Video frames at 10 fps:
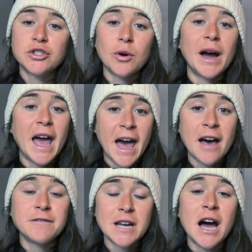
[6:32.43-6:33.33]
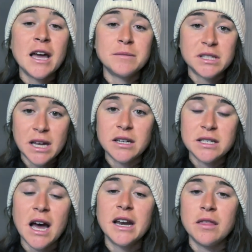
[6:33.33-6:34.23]
And so I have time set
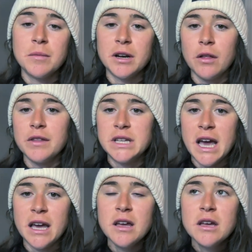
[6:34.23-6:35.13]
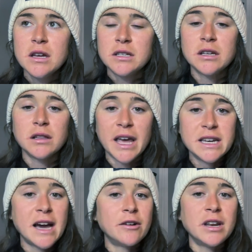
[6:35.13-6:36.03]
aside in the middle of the day to
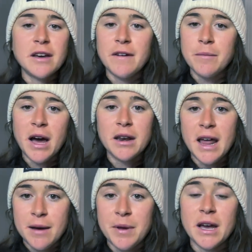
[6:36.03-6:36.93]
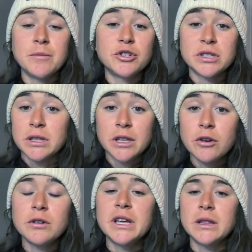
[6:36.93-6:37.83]
lay down. And if I'm not napping, I'm just
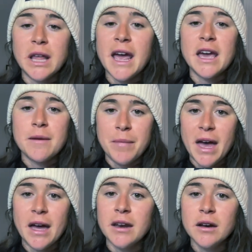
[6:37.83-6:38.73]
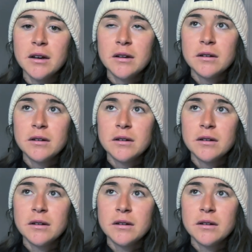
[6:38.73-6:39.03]
literally laying in bed,